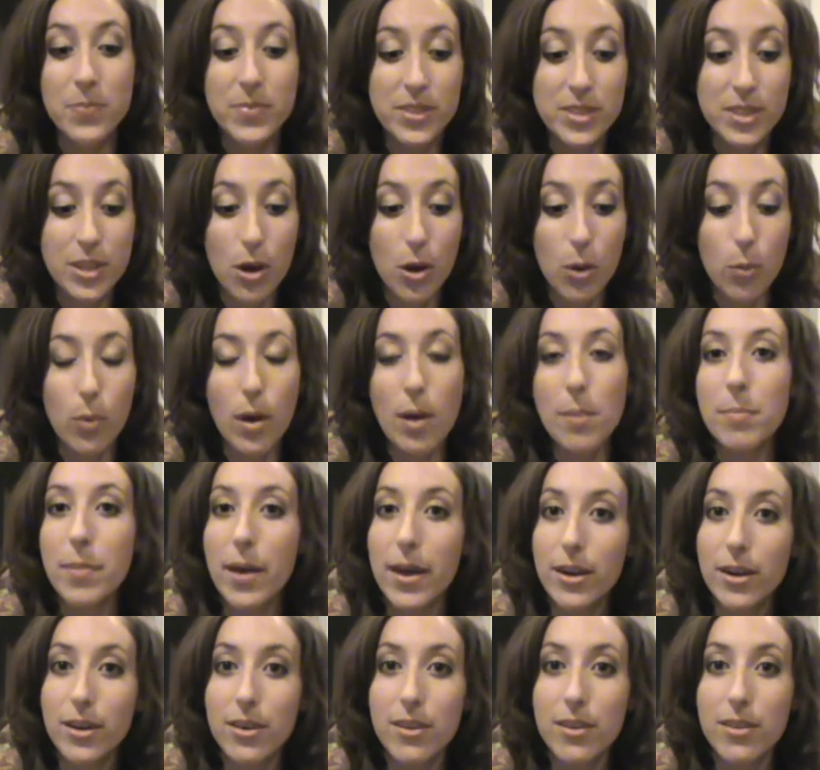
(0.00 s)
So what
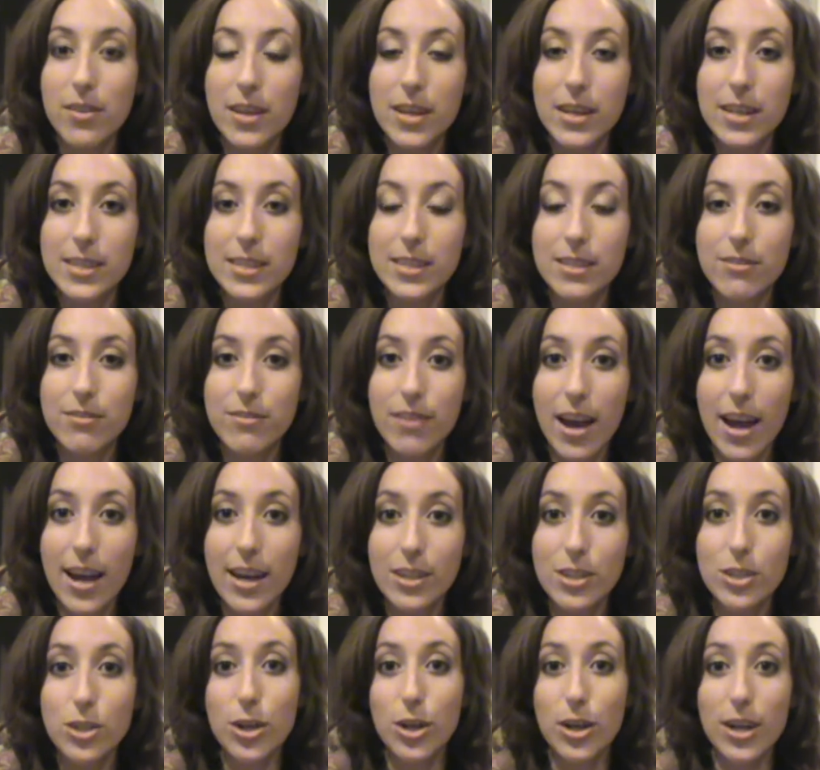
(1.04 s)
better than to
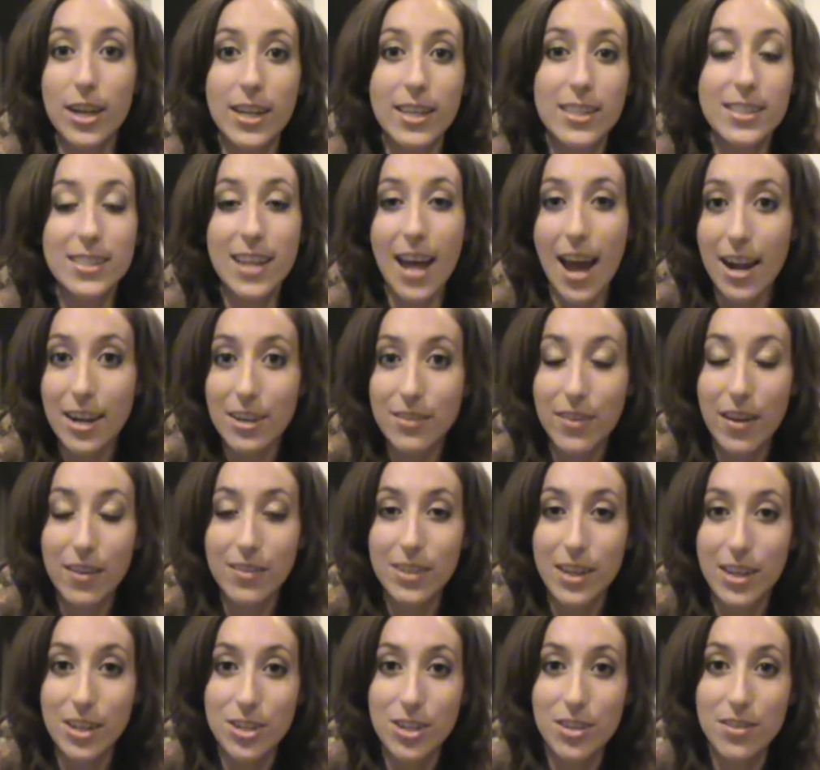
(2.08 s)
find your exact
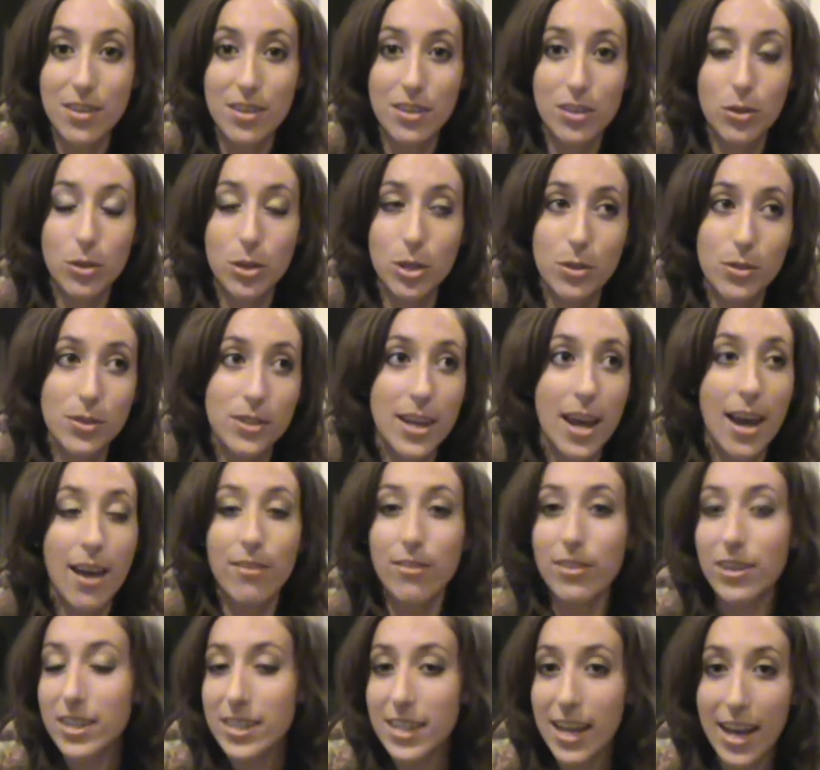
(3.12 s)
foundation that you use
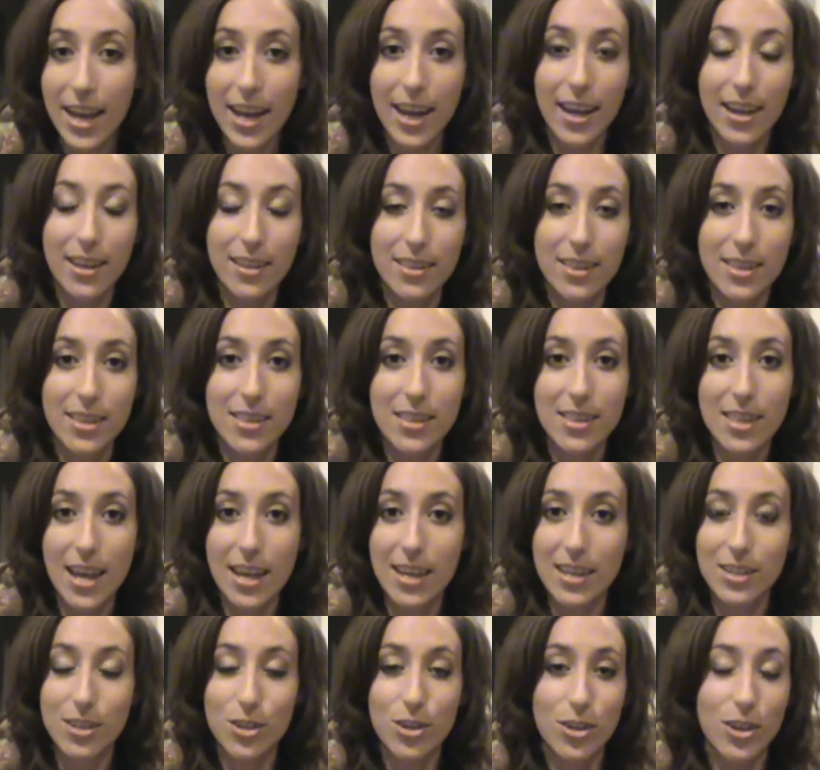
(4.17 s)
every day,
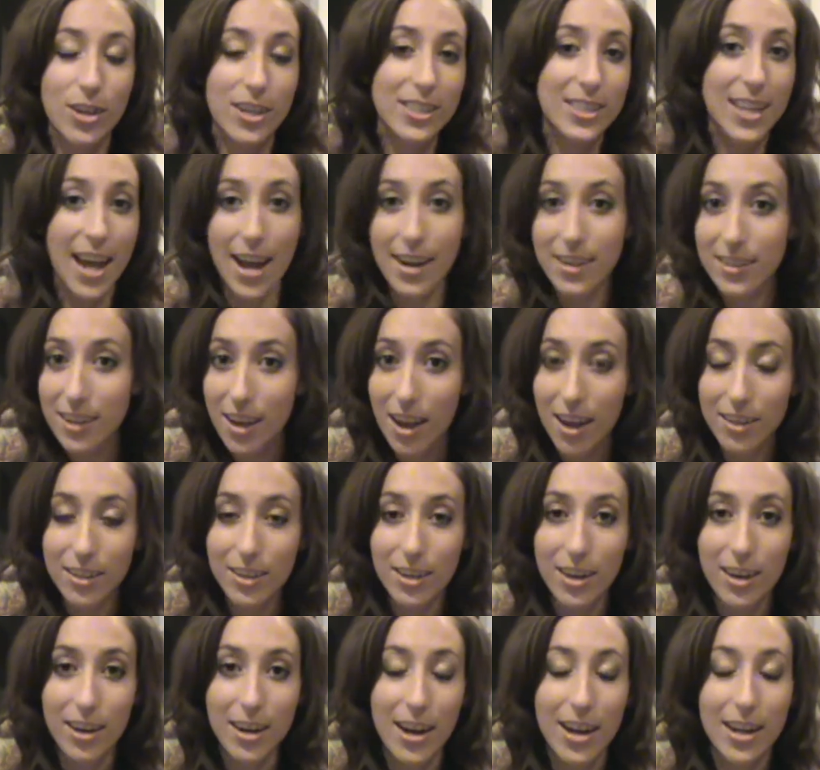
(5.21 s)
that is your exact
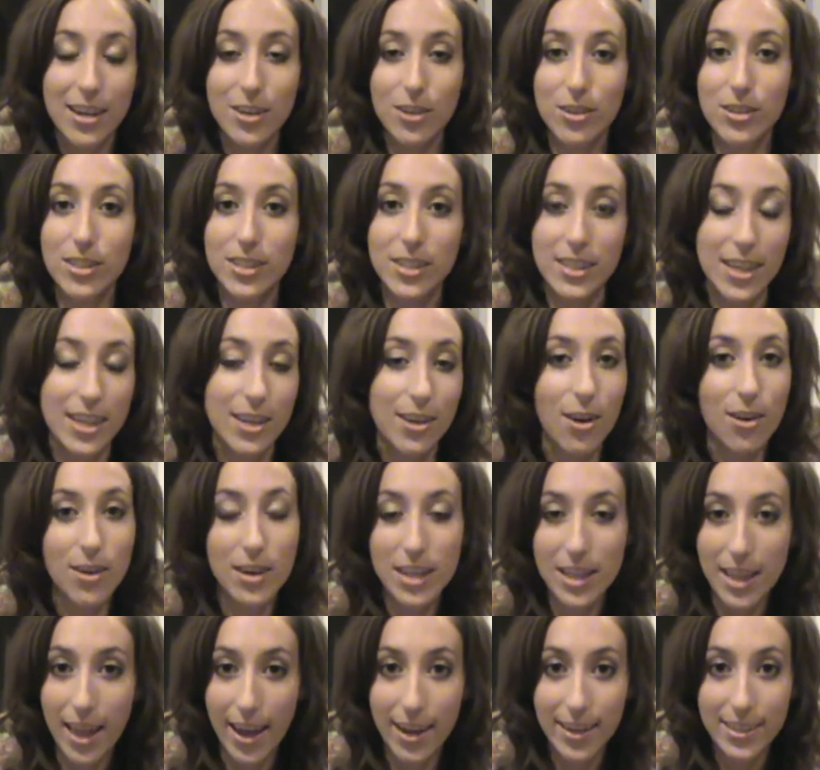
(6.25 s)
color and your skin
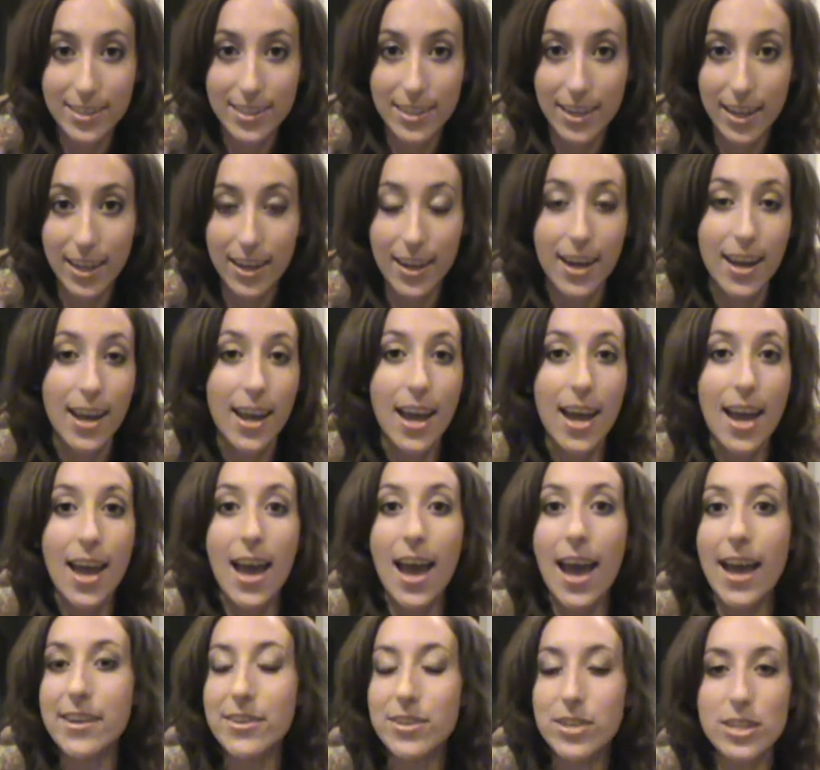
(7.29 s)
already likes it,
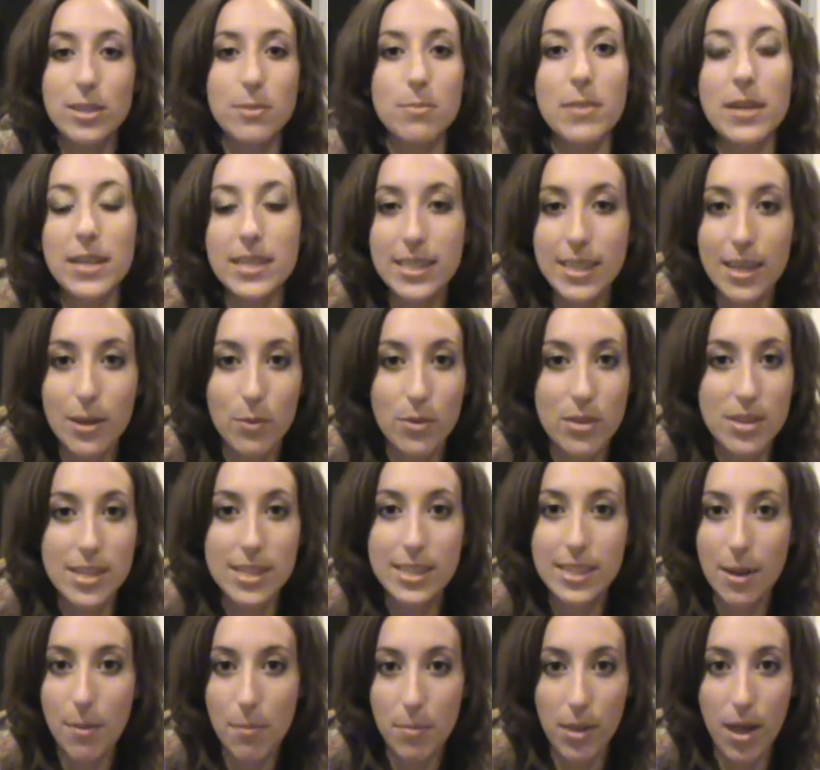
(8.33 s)
and just mix it with a
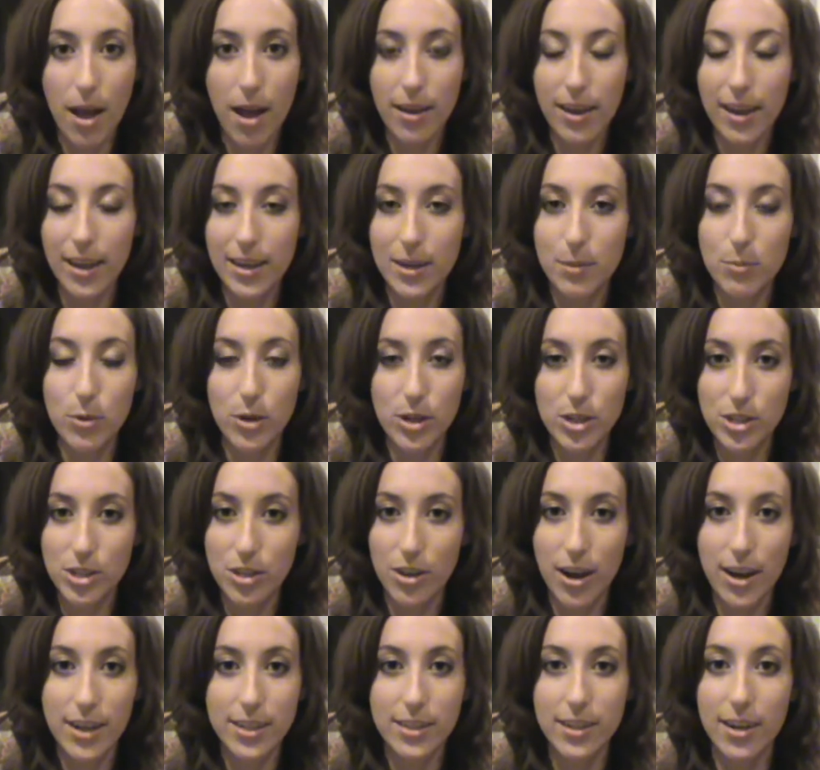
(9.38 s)
sunblock and a
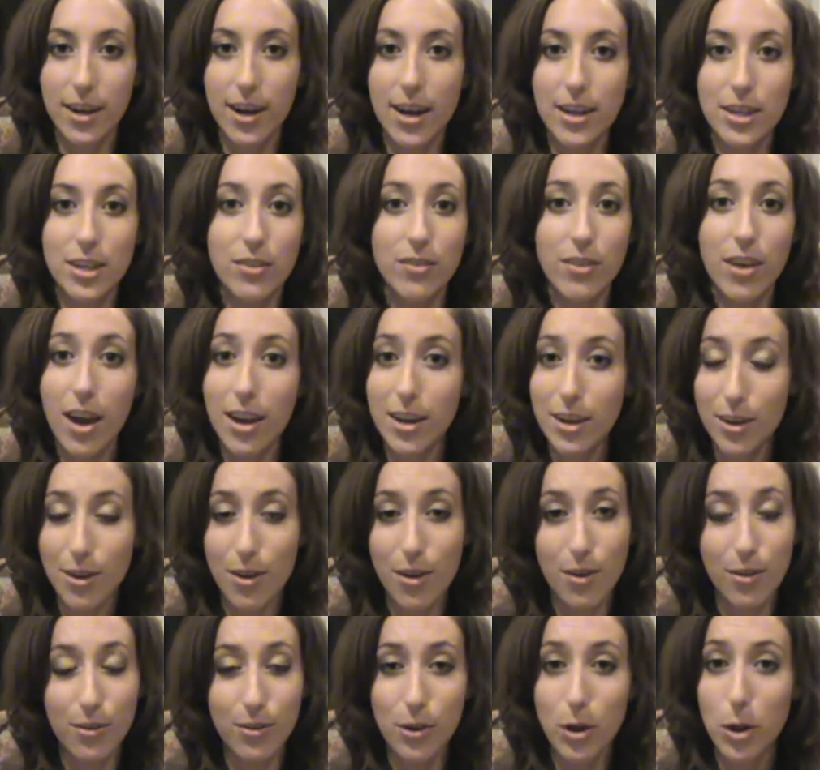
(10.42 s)
moisturizer, and you've got your
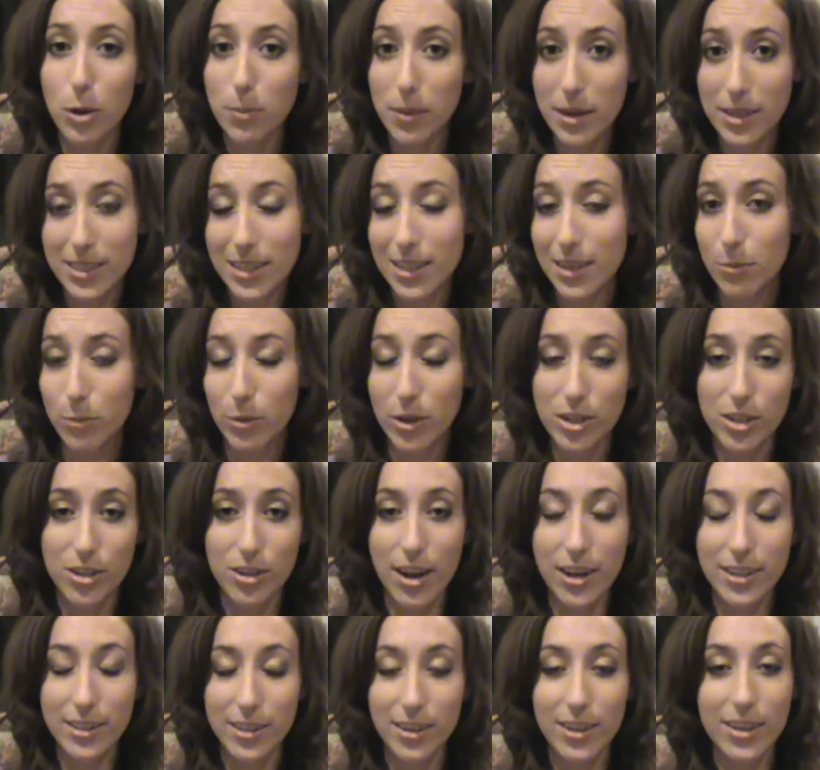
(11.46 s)
own homemade tinted
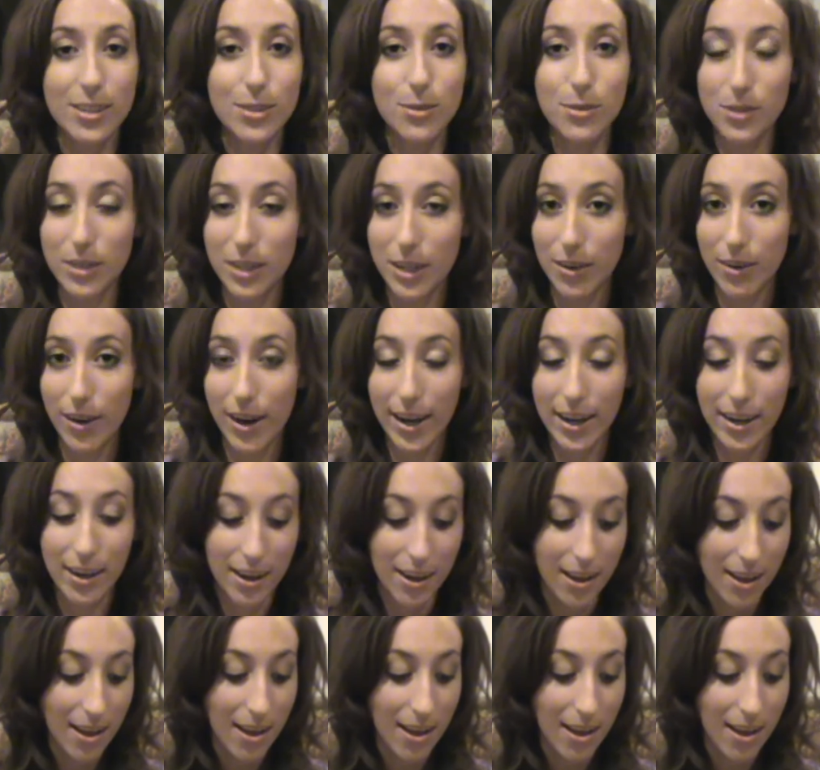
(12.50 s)
moisturizer. It's really great.